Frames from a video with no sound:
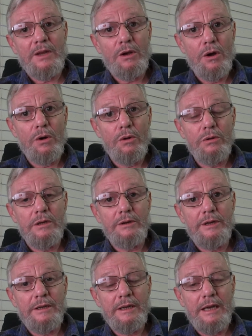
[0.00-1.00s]

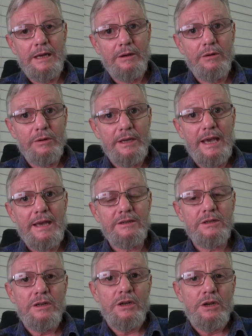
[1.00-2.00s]
coal or
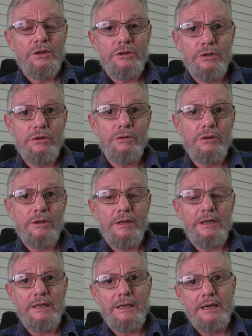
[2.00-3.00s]
gas to
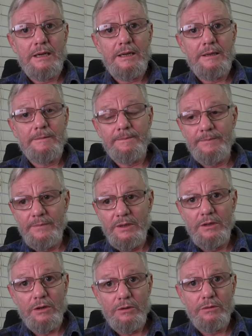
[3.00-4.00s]
the
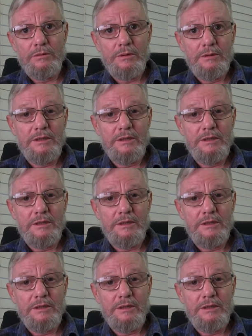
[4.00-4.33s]
you know,